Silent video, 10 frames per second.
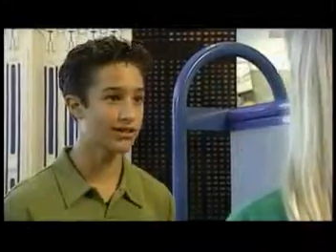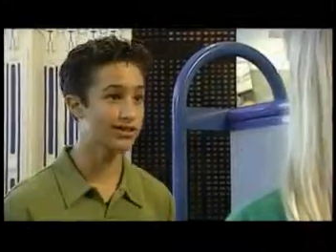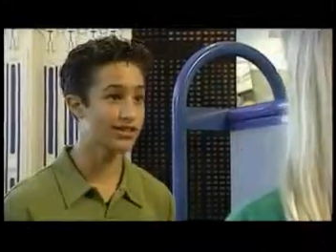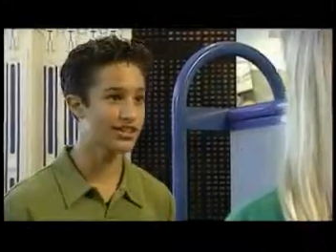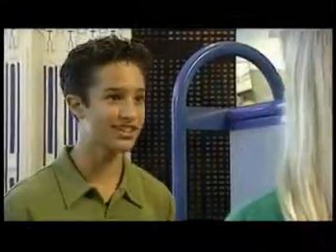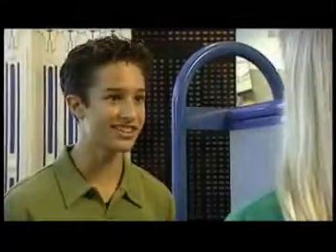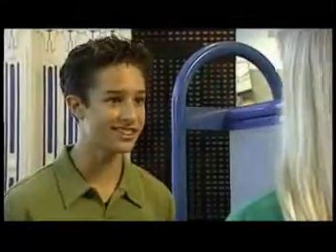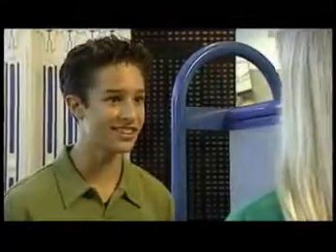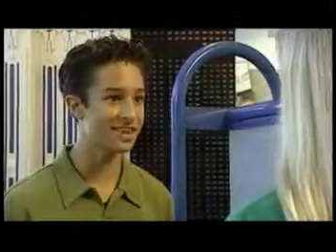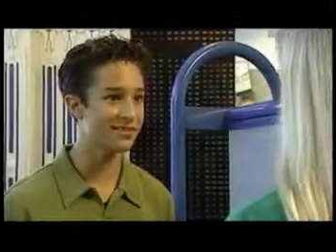Dr. D said the
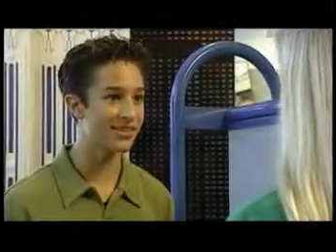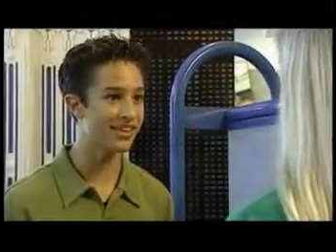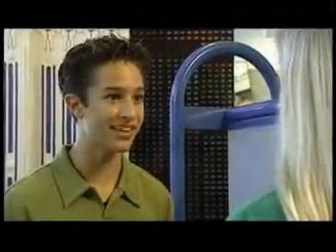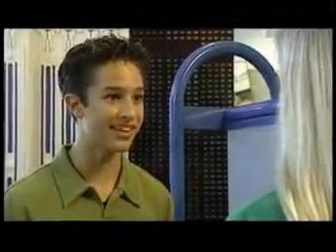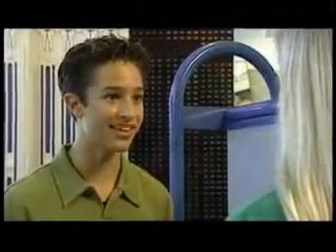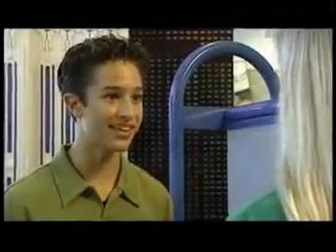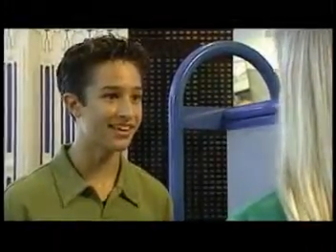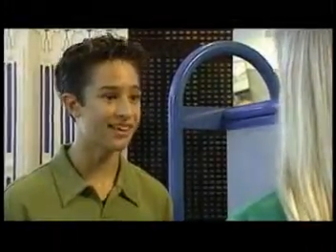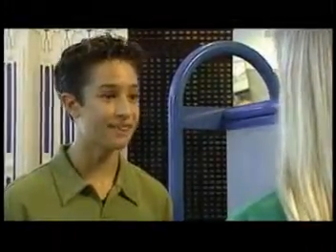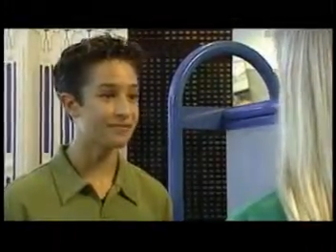same thing.
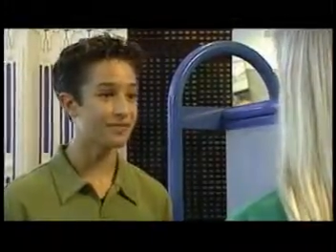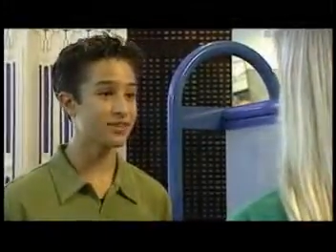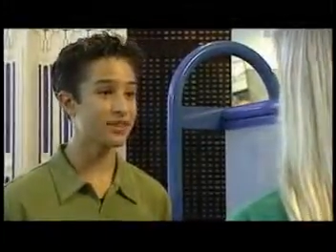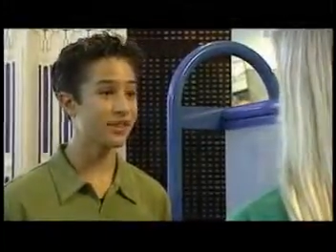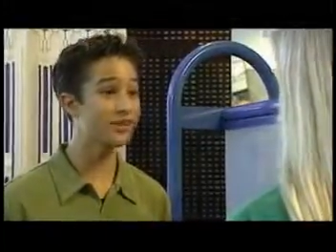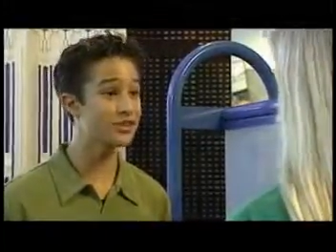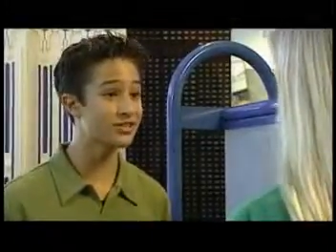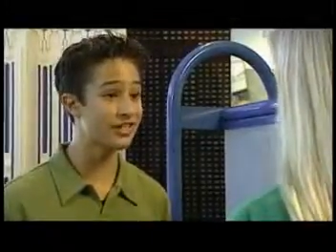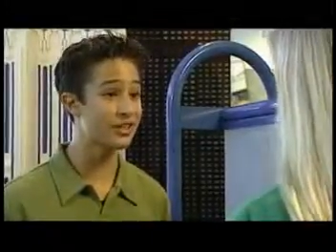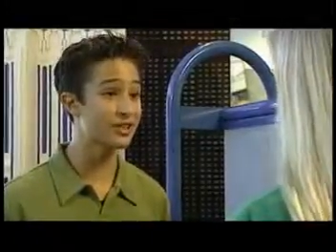He also
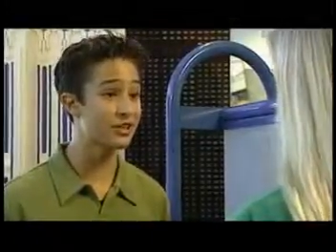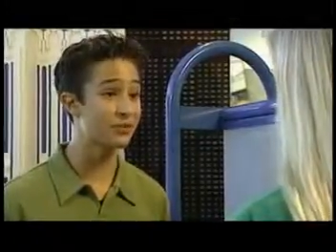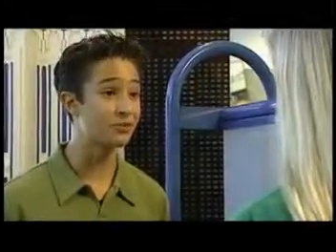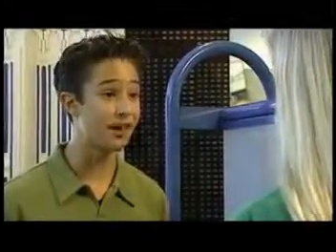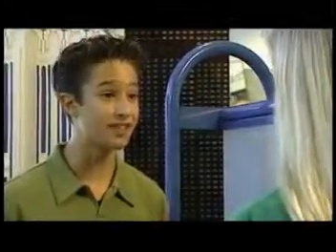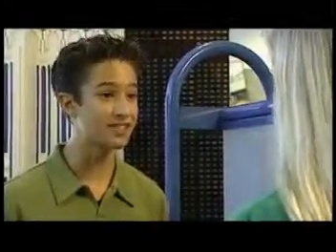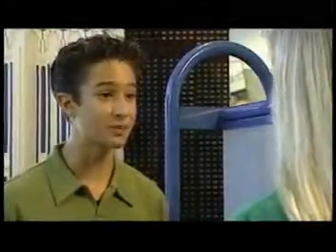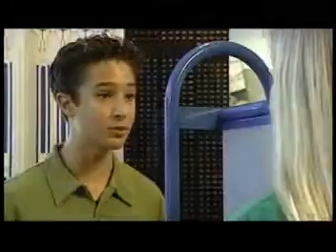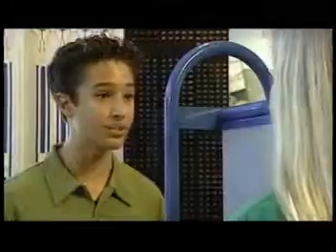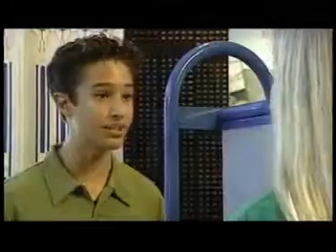said that you could combine
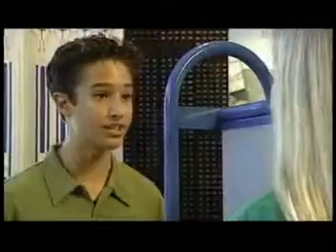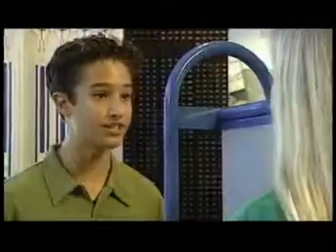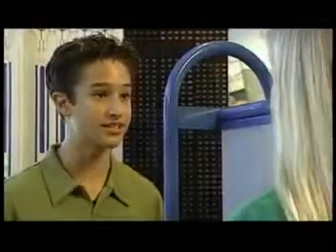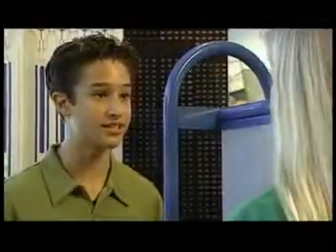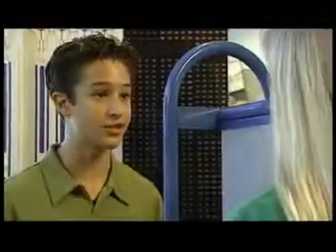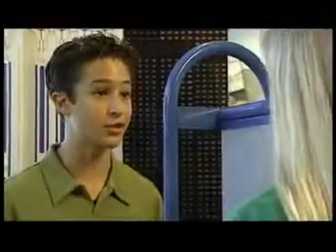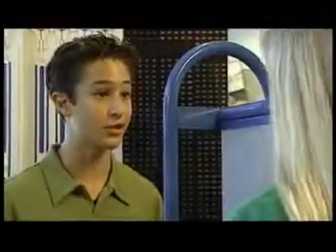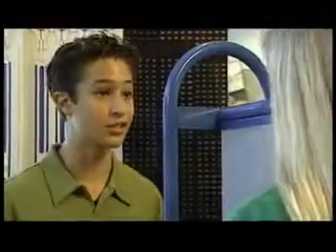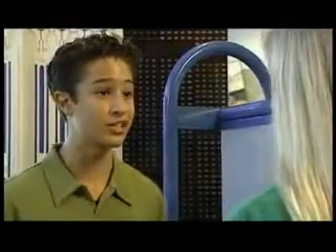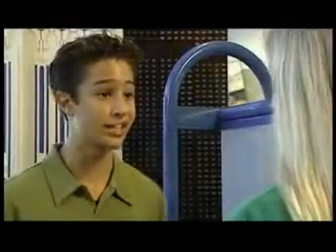simple machines in
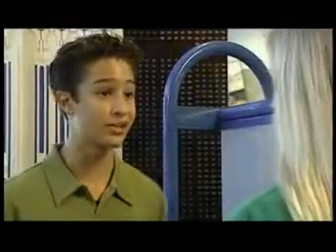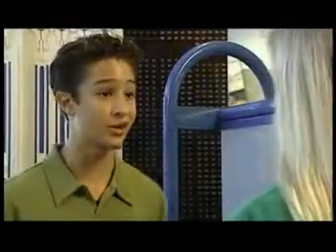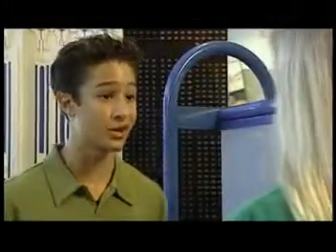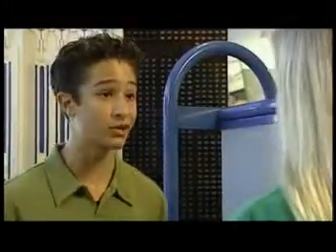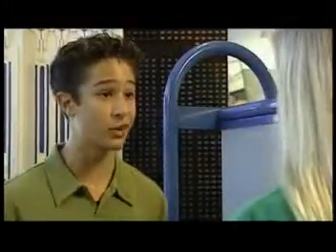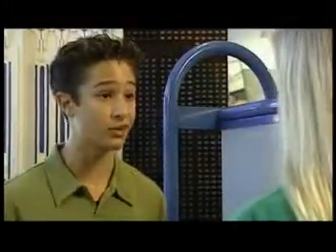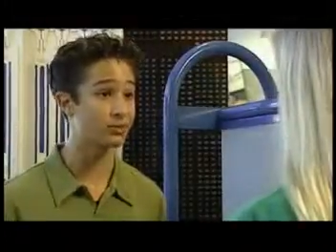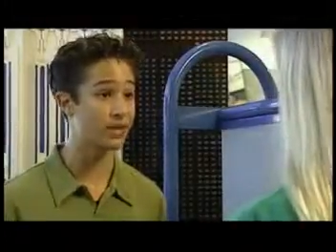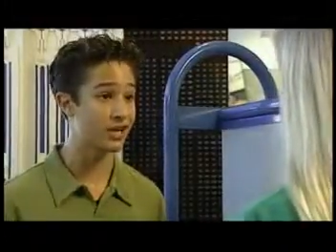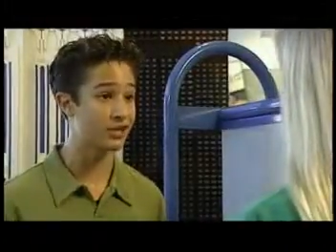order to get a greater
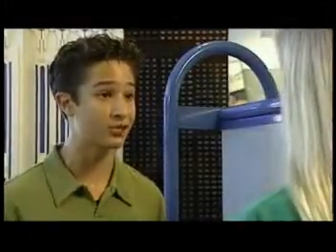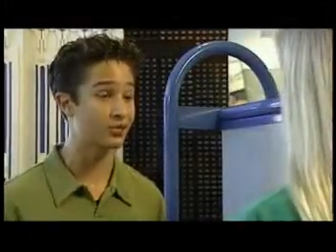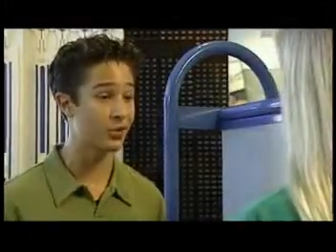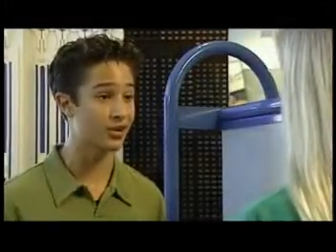multiplication of